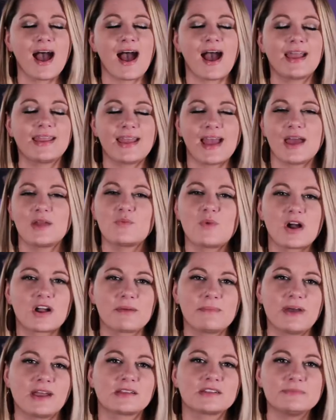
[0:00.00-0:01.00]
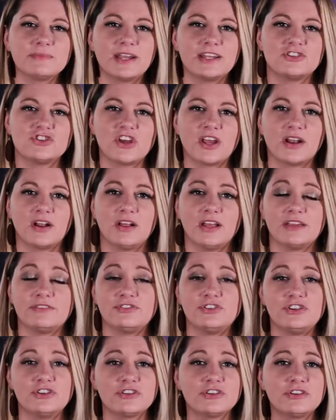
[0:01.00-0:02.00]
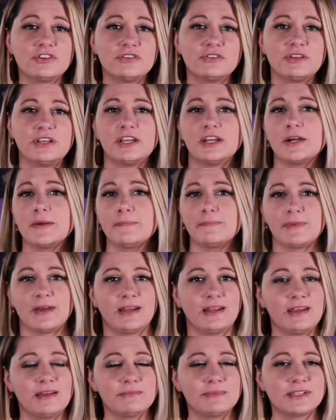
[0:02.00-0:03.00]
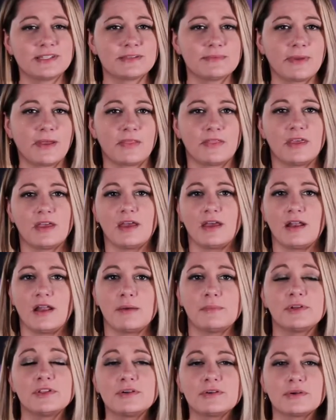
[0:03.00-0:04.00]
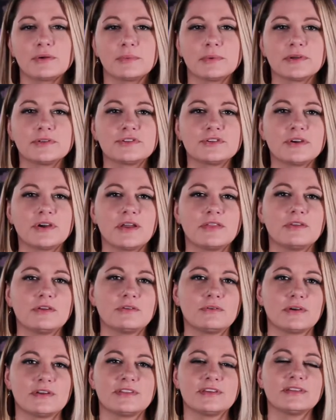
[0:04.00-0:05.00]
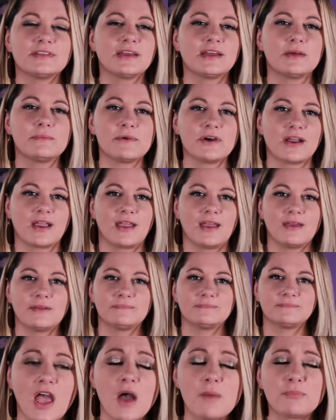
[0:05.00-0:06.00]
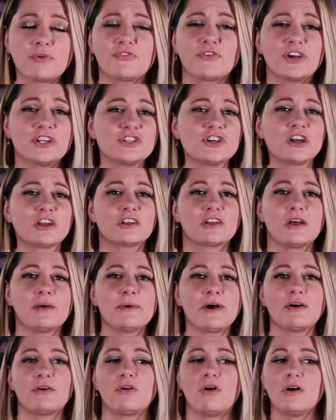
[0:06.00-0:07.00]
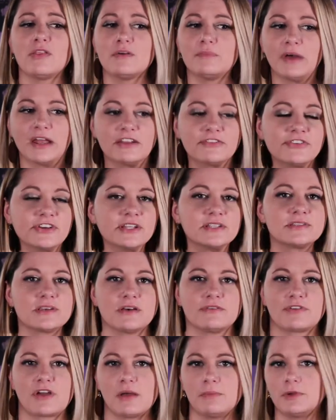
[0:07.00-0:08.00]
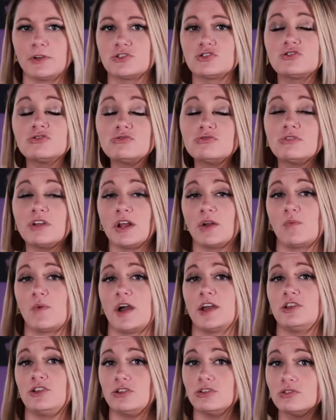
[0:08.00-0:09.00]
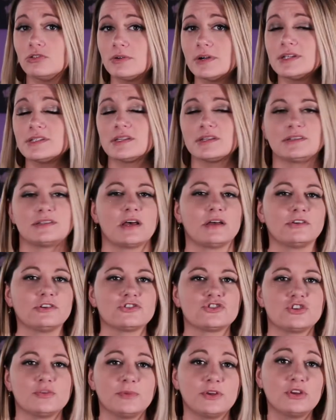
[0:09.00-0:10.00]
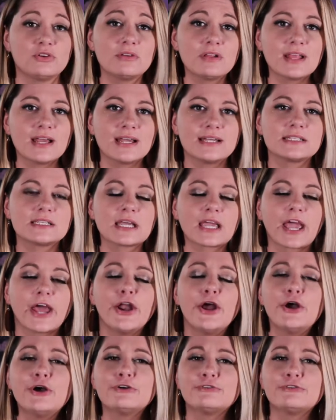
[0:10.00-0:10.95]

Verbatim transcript: Hi, and welcome back to my channel. If you're new here, my name is Samantha, and I'm a local realtor in the North Atlanta market. Before I talk about all the benefits of coming soon and why you as a seller should be utilizing it,